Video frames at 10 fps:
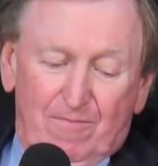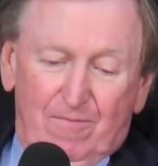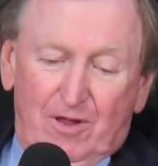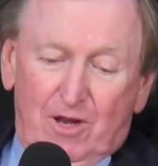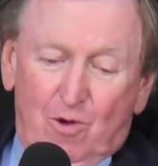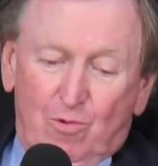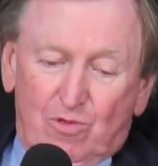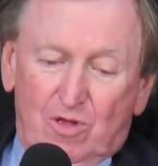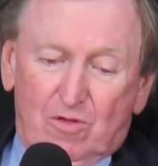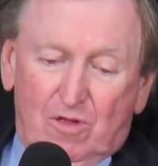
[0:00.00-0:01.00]
you know, it
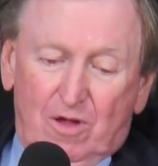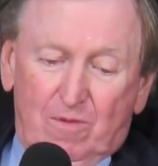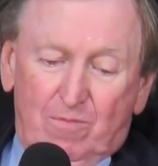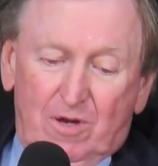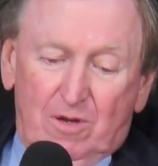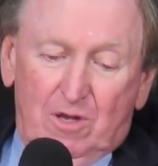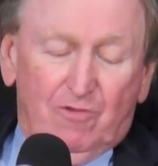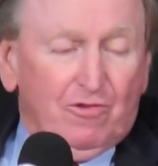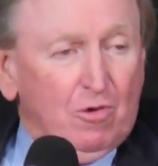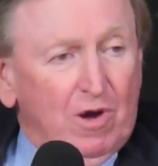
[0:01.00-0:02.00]
was just
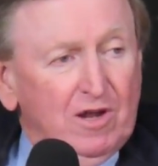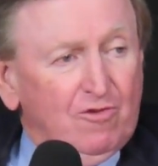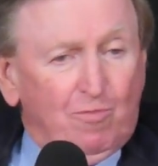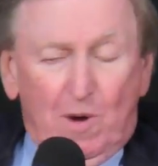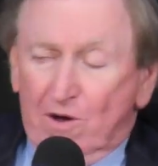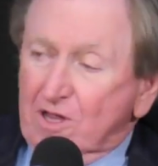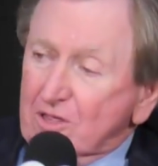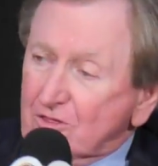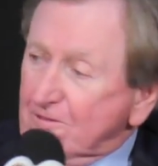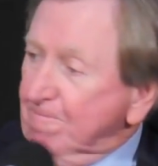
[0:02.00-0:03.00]
a great experience.